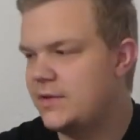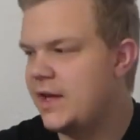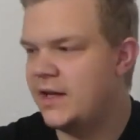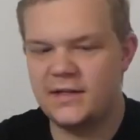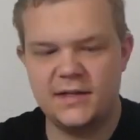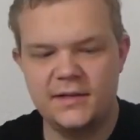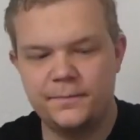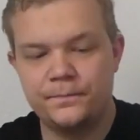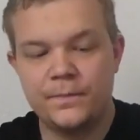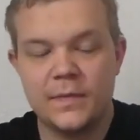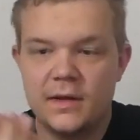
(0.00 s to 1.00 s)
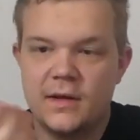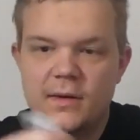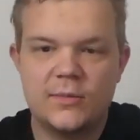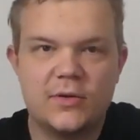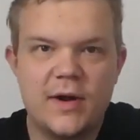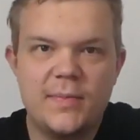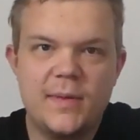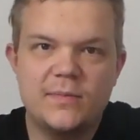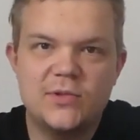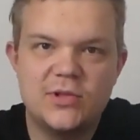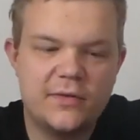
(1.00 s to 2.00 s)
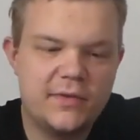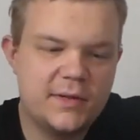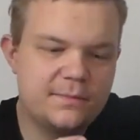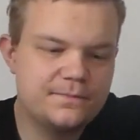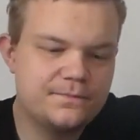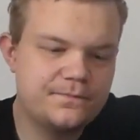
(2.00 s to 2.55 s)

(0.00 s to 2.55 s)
18. I'll grab them, shuffle them.